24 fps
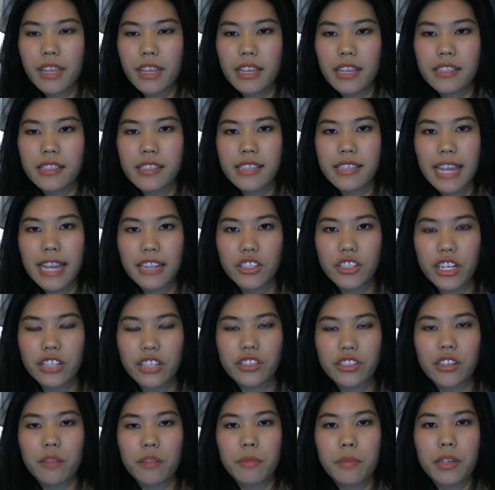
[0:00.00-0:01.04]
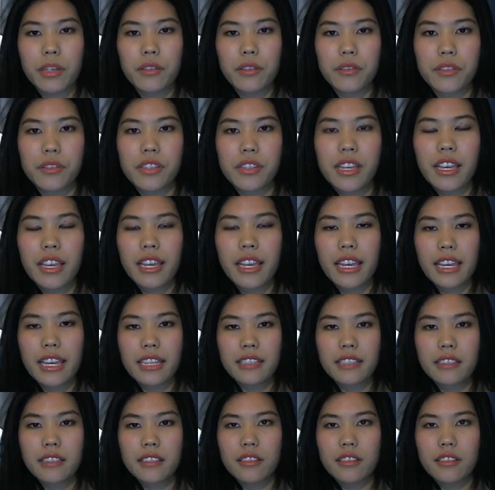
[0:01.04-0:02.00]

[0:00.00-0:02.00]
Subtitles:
a state changer, because it